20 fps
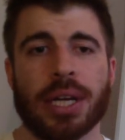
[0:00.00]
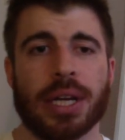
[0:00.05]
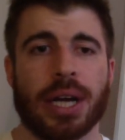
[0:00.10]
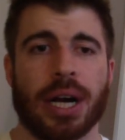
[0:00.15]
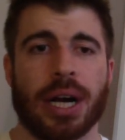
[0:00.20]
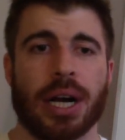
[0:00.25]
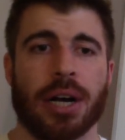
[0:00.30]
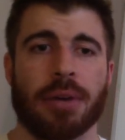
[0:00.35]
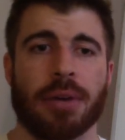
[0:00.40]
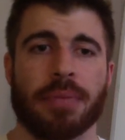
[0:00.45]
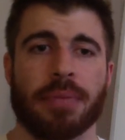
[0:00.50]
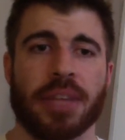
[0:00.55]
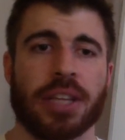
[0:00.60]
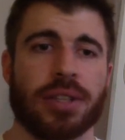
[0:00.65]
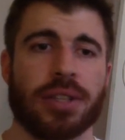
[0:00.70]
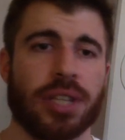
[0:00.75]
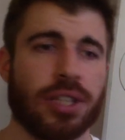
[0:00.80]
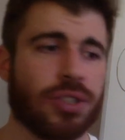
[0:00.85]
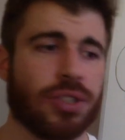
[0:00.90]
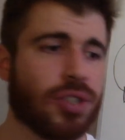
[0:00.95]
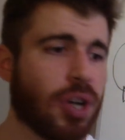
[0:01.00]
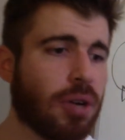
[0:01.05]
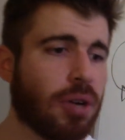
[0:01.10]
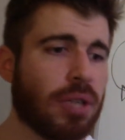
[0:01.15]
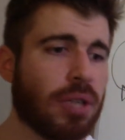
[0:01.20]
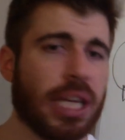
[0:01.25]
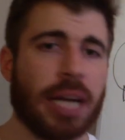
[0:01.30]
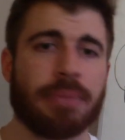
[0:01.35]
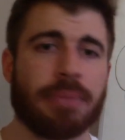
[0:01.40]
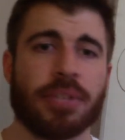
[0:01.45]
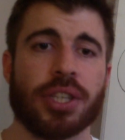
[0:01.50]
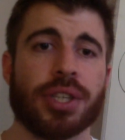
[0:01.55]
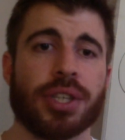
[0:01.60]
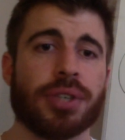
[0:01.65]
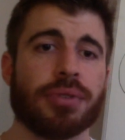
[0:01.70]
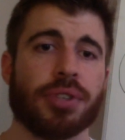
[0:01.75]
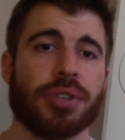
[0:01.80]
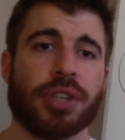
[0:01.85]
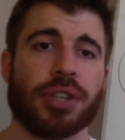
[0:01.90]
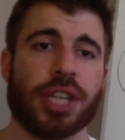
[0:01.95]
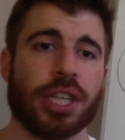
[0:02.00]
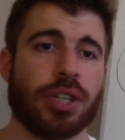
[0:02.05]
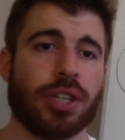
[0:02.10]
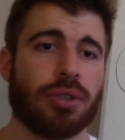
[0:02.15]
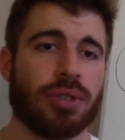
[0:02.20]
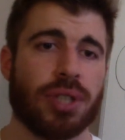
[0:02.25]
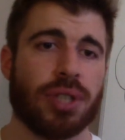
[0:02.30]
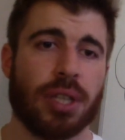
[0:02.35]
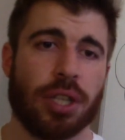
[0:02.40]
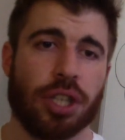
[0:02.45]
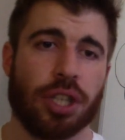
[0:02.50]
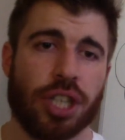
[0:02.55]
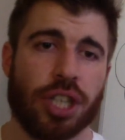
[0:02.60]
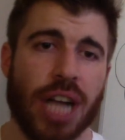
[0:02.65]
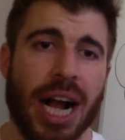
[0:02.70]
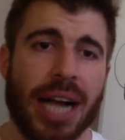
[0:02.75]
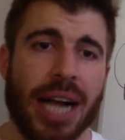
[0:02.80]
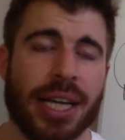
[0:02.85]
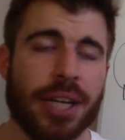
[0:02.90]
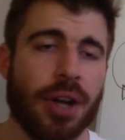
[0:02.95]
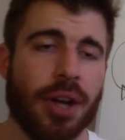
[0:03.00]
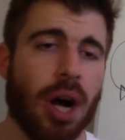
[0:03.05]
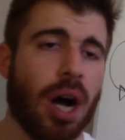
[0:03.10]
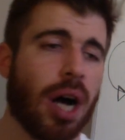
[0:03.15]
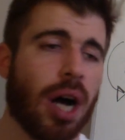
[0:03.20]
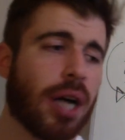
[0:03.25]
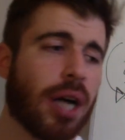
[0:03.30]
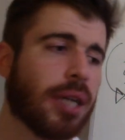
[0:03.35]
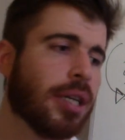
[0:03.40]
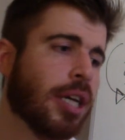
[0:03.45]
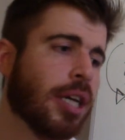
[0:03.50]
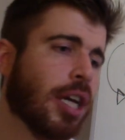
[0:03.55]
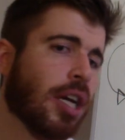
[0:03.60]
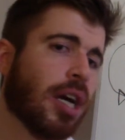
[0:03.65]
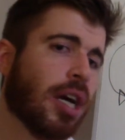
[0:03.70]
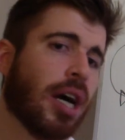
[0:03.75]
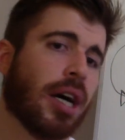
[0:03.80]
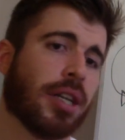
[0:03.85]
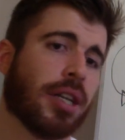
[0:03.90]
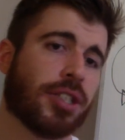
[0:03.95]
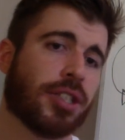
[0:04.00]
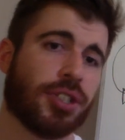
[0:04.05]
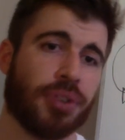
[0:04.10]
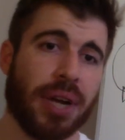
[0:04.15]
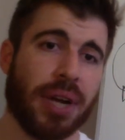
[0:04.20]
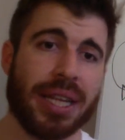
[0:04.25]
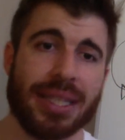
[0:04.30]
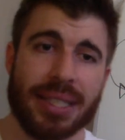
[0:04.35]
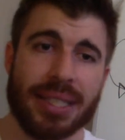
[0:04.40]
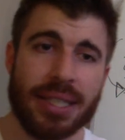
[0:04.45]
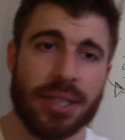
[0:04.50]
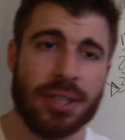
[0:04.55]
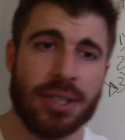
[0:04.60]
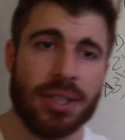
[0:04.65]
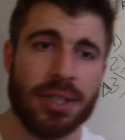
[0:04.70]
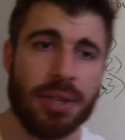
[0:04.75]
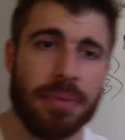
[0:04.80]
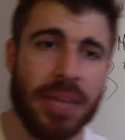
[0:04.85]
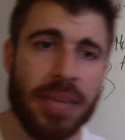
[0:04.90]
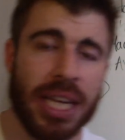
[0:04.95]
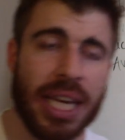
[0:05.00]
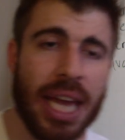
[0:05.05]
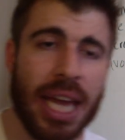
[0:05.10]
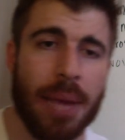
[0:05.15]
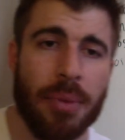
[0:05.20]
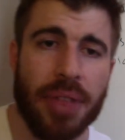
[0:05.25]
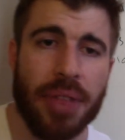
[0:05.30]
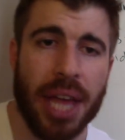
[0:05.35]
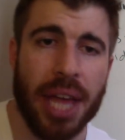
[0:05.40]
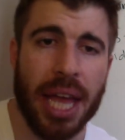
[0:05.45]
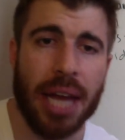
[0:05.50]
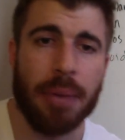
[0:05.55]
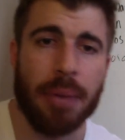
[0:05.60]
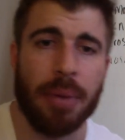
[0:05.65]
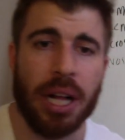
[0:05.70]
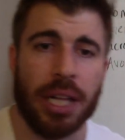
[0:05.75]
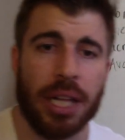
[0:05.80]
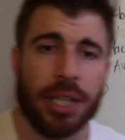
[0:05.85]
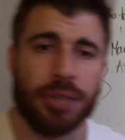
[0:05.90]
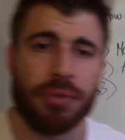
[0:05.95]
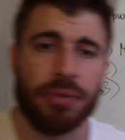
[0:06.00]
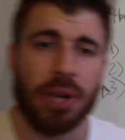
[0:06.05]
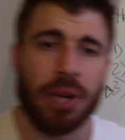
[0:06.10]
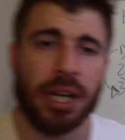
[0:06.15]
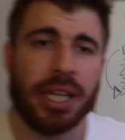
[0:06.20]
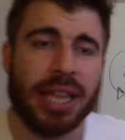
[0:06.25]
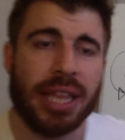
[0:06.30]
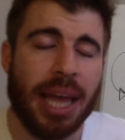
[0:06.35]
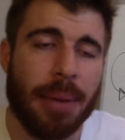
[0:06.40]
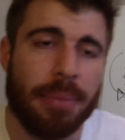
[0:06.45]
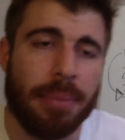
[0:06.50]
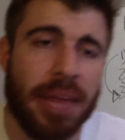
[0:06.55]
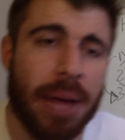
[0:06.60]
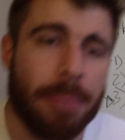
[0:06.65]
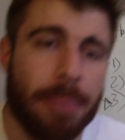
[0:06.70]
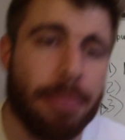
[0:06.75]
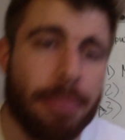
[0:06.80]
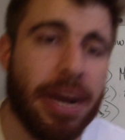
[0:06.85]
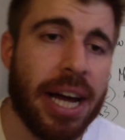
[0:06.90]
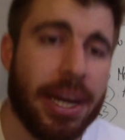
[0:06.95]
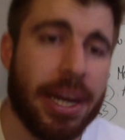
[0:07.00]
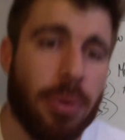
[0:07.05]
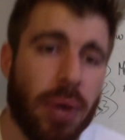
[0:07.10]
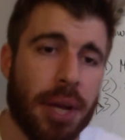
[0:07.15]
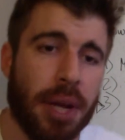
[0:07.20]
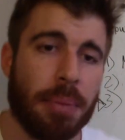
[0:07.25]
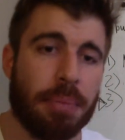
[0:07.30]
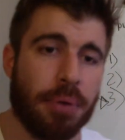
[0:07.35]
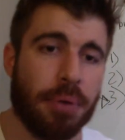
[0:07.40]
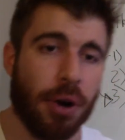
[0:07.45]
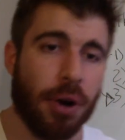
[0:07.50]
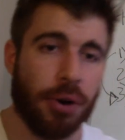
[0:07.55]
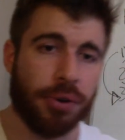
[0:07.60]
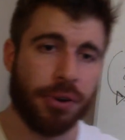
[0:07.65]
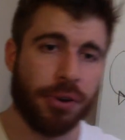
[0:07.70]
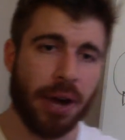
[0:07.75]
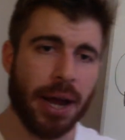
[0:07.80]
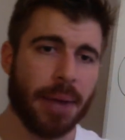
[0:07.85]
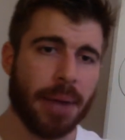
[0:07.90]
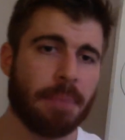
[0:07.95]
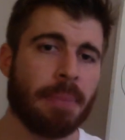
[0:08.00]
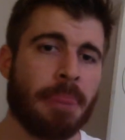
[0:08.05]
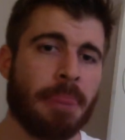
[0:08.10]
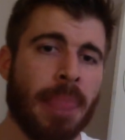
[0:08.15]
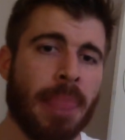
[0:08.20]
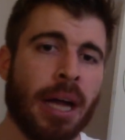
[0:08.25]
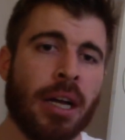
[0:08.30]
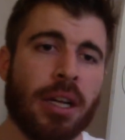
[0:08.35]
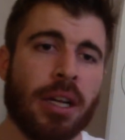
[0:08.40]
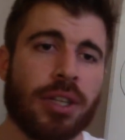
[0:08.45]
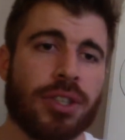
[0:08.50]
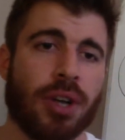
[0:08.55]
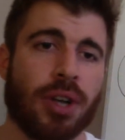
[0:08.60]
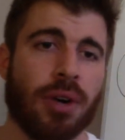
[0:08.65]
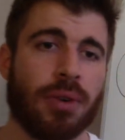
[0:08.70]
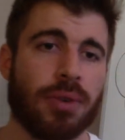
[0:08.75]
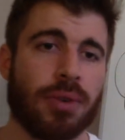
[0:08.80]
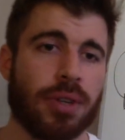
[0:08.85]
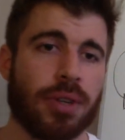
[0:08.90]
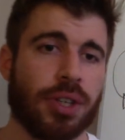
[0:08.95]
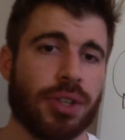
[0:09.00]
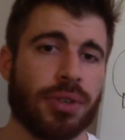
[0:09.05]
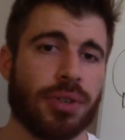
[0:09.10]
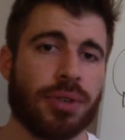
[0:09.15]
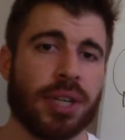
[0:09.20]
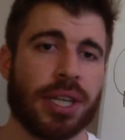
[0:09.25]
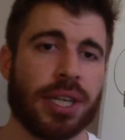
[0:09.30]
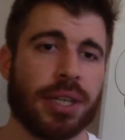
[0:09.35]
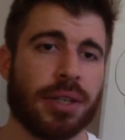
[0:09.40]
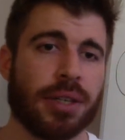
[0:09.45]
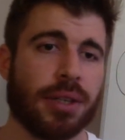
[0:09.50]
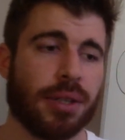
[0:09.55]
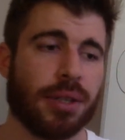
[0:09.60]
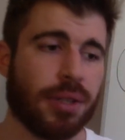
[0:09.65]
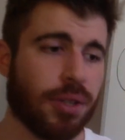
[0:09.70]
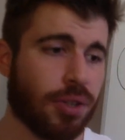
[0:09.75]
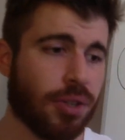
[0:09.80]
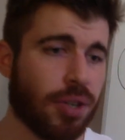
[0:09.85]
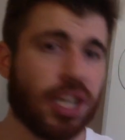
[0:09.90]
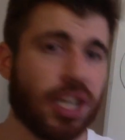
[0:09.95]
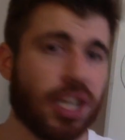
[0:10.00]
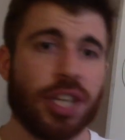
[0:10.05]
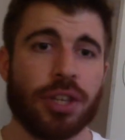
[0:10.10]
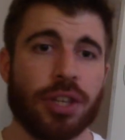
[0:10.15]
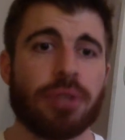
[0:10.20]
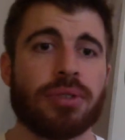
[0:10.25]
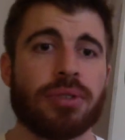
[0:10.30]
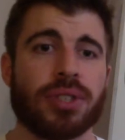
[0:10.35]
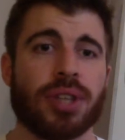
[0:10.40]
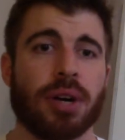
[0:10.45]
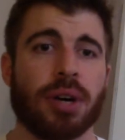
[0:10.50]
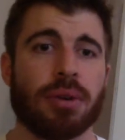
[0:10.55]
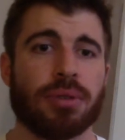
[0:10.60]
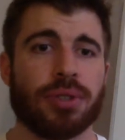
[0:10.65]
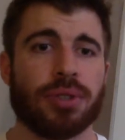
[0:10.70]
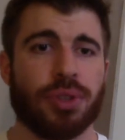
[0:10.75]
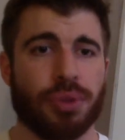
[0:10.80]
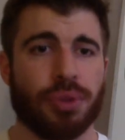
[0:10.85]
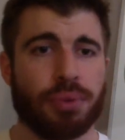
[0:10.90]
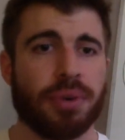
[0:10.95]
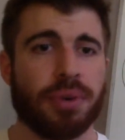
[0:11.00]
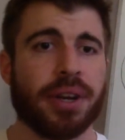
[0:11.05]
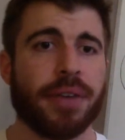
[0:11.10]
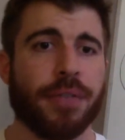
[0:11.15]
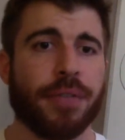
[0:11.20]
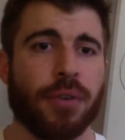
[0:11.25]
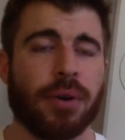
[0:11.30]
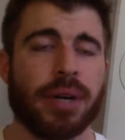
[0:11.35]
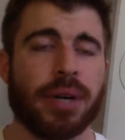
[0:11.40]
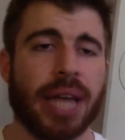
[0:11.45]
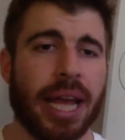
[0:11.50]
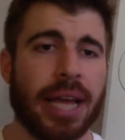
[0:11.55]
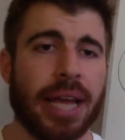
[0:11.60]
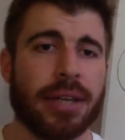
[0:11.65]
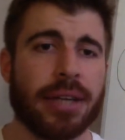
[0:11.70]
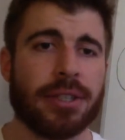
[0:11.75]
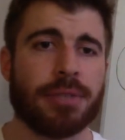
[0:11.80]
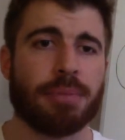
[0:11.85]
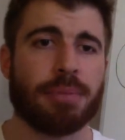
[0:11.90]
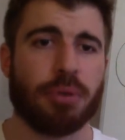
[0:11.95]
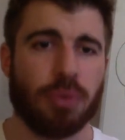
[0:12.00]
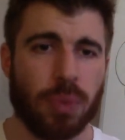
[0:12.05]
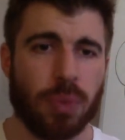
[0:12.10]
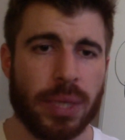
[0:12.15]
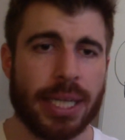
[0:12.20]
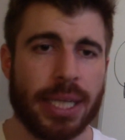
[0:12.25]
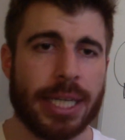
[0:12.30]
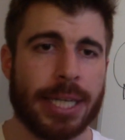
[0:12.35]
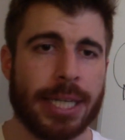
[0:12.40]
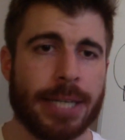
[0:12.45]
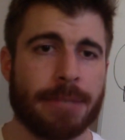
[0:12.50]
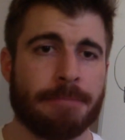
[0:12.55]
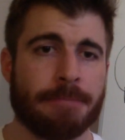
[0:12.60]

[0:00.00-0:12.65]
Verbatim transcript: um, it, it's totally up to you. You can use the shock and awe uh, strength system that came with Anabolic Running, that, that body weight program. So you can, you can use those three to four days per week,